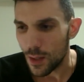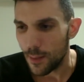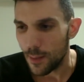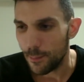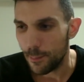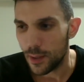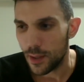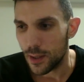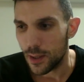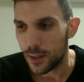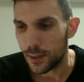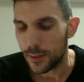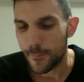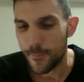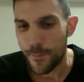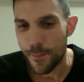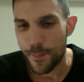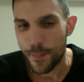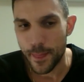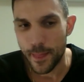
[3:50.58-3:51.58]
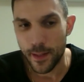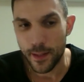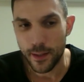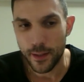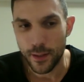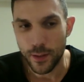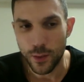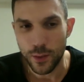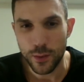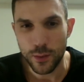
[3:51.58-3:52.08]
But
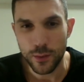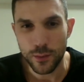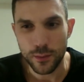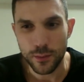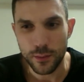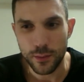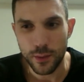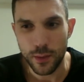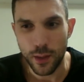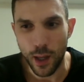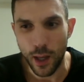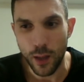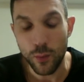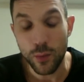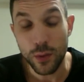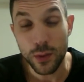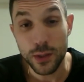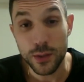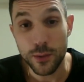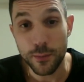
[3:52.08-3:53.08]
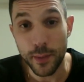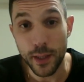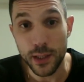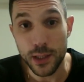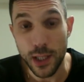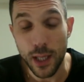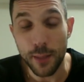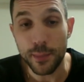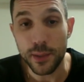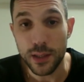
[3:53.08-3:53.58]
I wanted to make
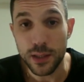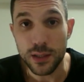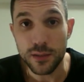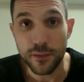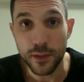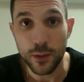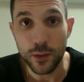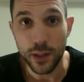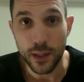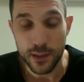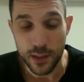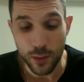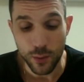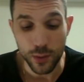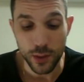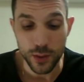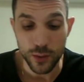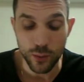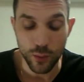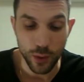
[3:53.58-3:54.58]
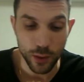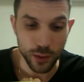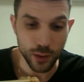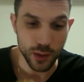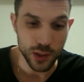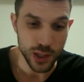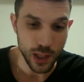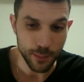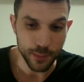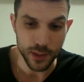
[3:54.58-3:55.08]
Japanese video games. I wanted to work
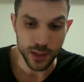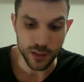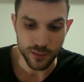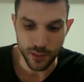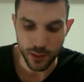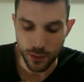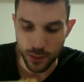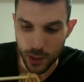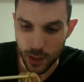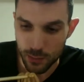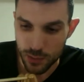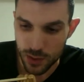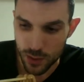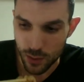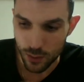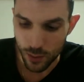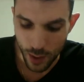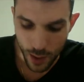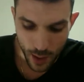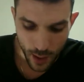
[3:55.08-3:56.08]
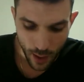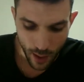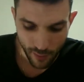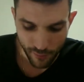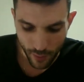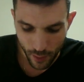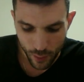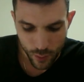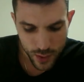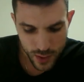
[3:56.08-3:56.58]
on Japanese video games. So I've
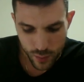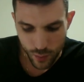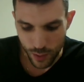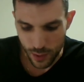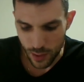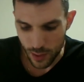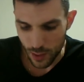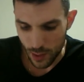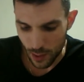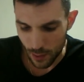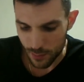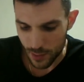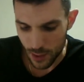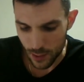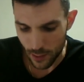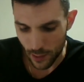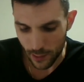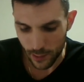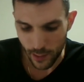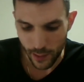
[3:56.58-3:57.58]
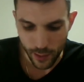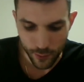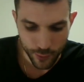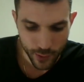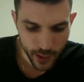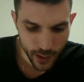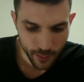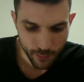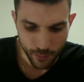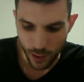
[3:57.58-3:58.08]
always wanted to come here, and like
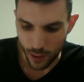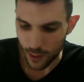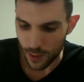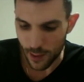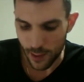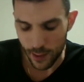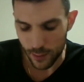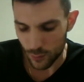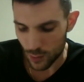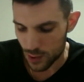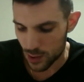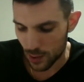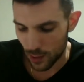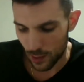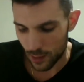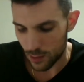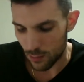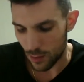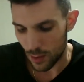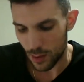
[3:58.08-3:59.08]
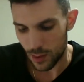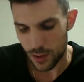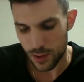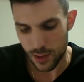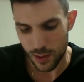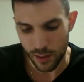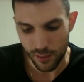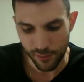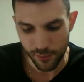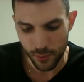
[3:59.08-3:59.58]
reading manga and watching anime and
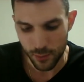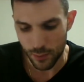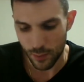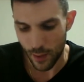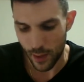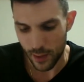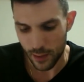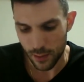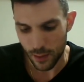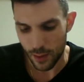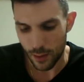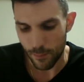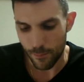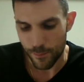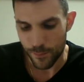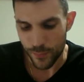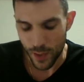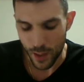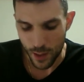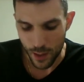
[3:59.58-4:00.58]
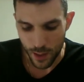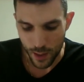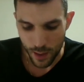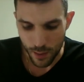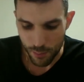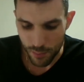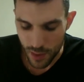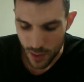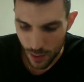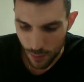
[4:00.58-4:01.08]
stuff, you end up
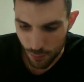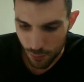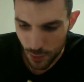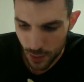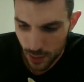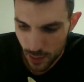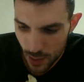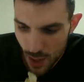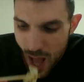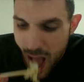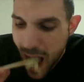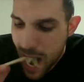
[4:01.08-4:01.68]
being pretty